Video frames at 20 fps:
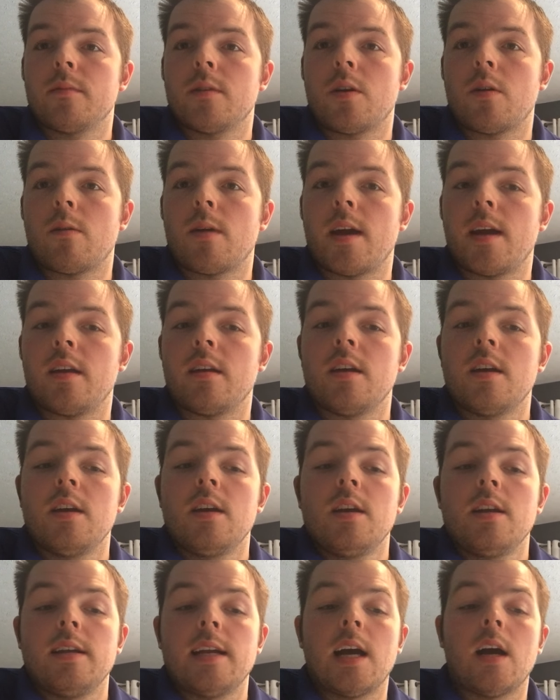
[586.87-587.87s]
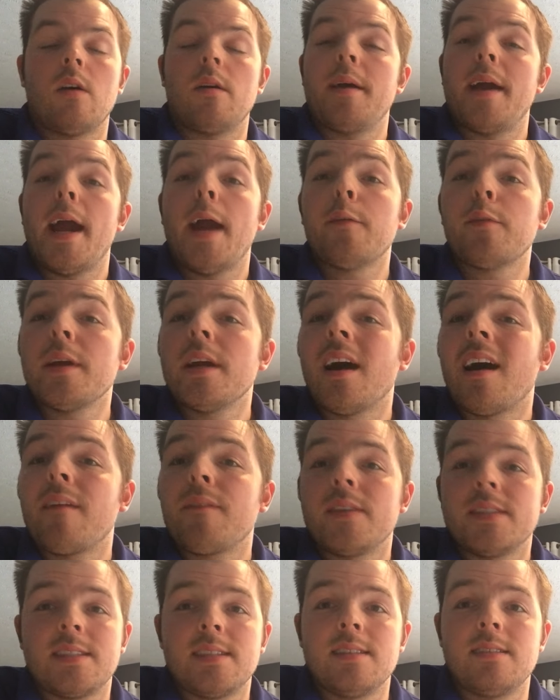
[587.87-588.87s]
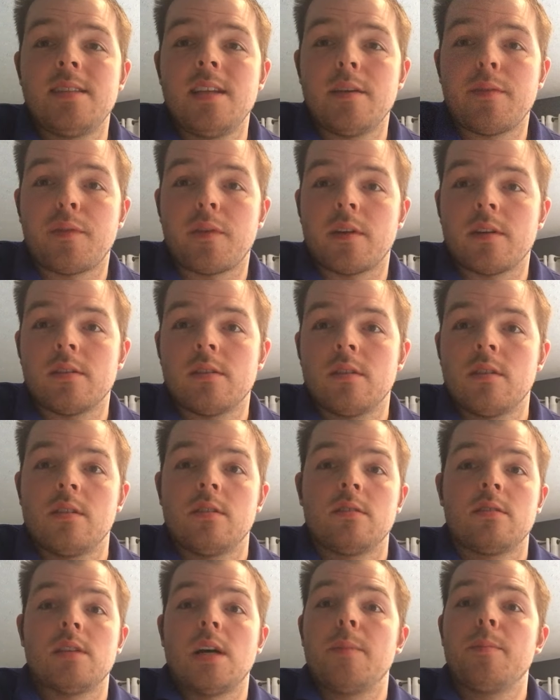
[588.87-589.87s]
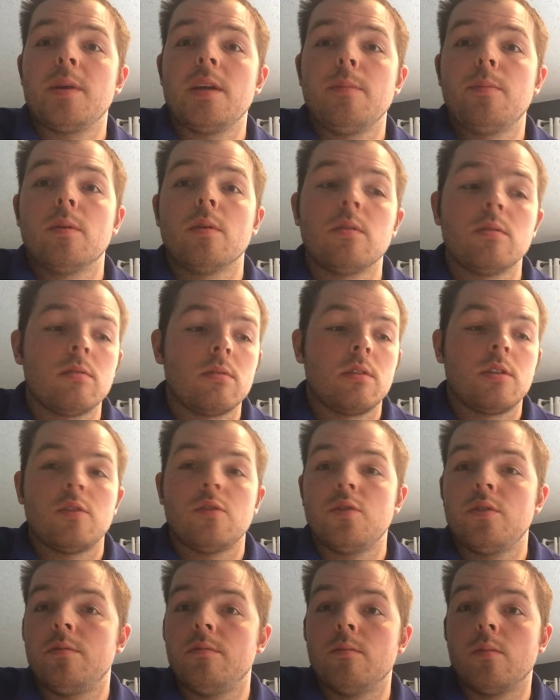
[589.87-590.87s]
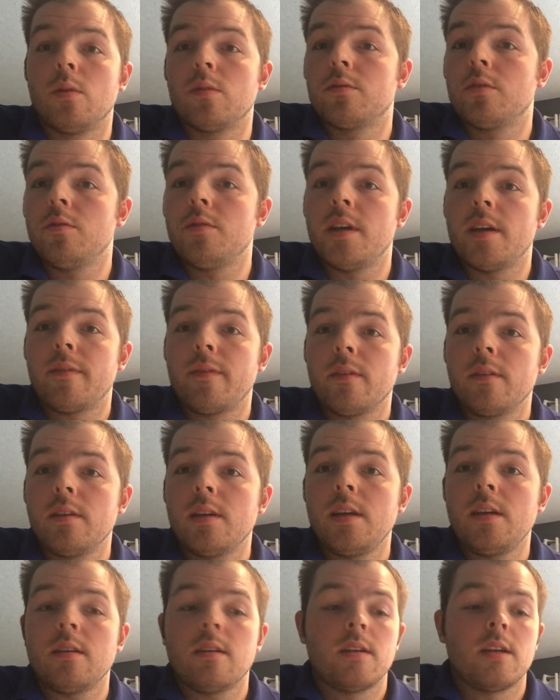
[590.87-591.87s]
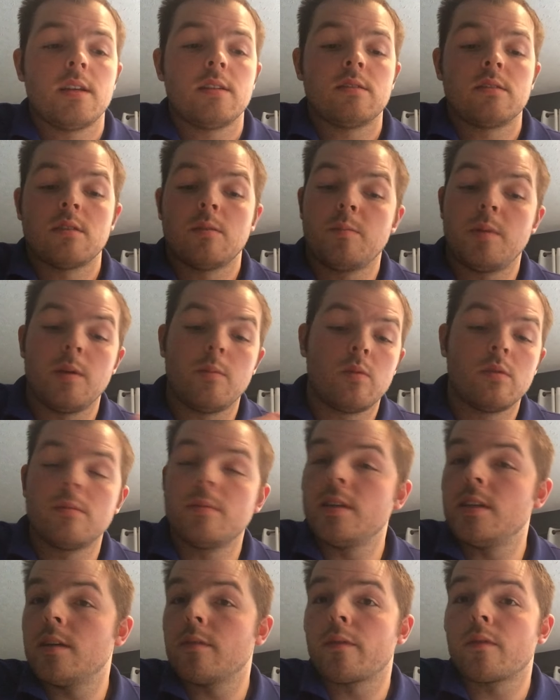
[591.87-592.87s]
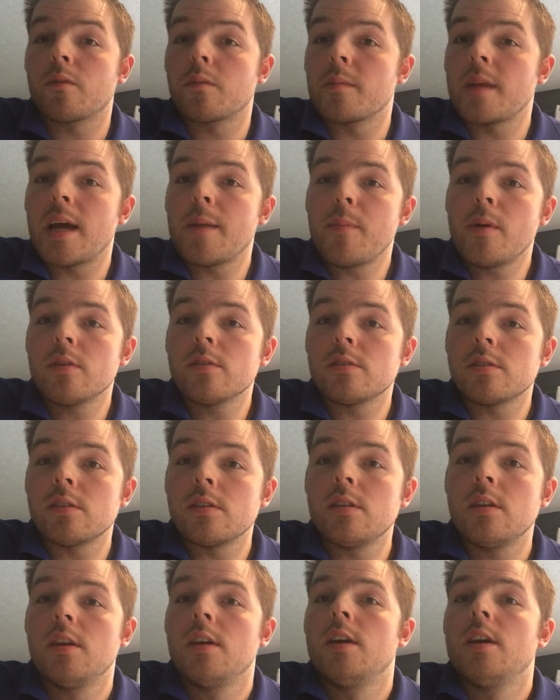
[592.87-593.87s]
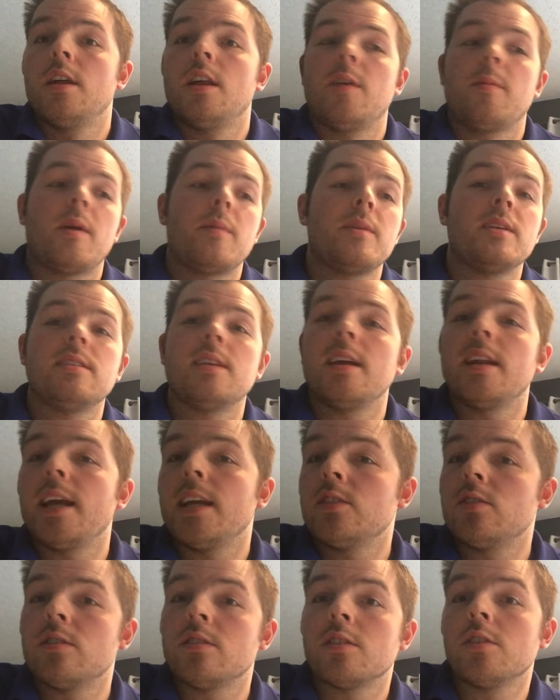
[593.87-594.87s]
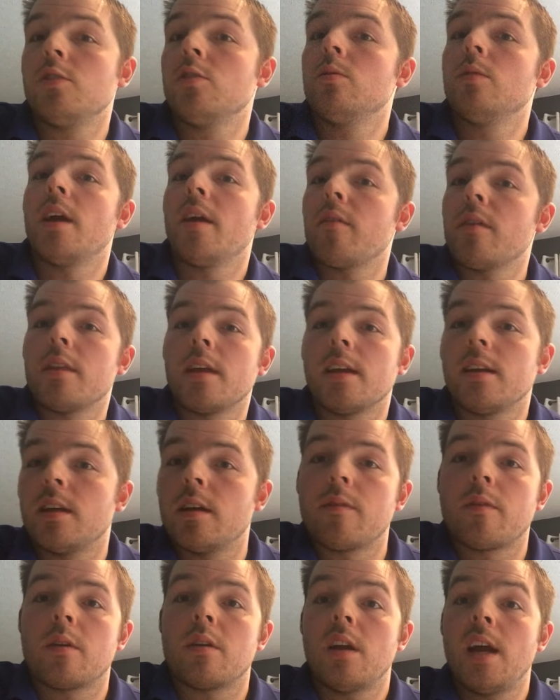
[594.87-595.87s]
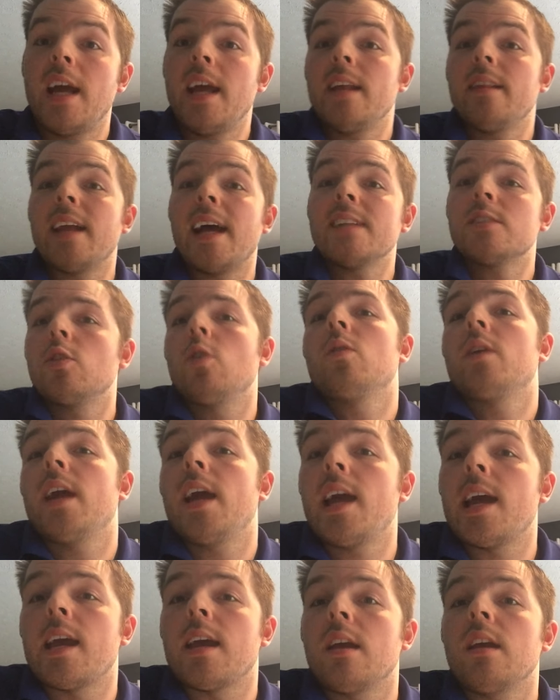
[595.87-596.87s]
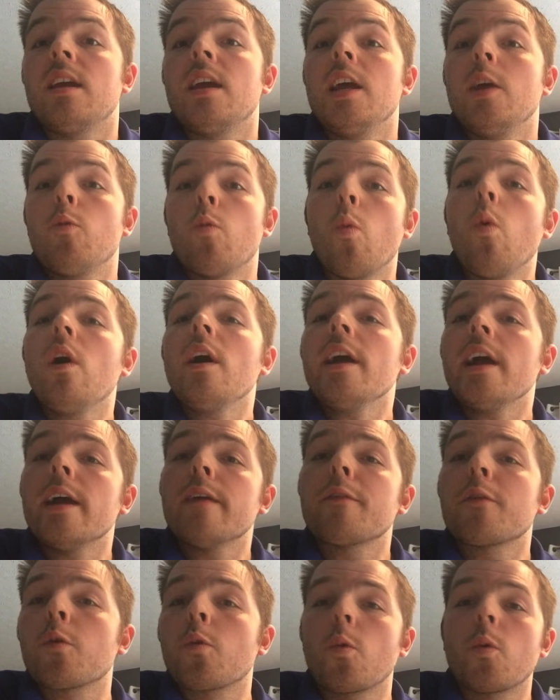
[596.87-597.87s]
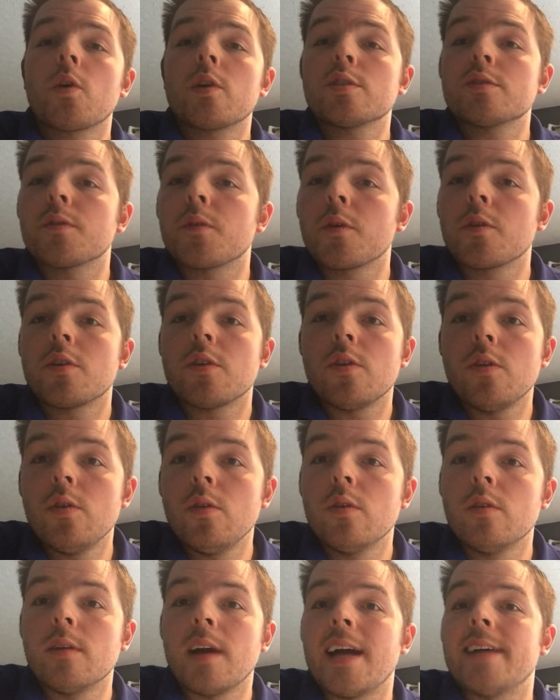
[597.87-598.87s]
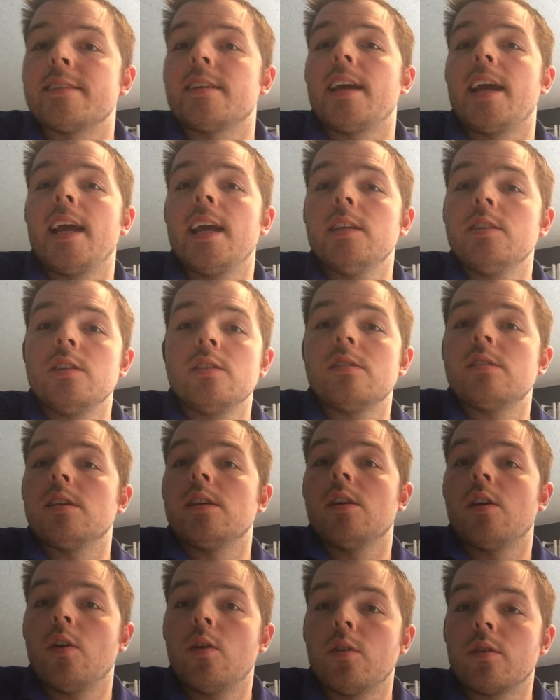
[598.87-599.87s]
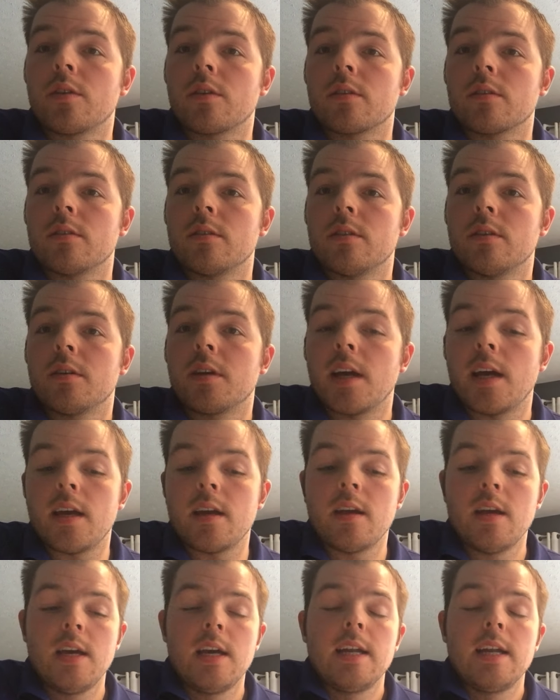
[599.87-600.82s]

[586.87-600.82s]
All right? Now, every office is different. Some people will do differently. Some people will be different from that person. There might be 10 agents that do everything different. And that's okay. Whatever works for you as an agency owner, okay?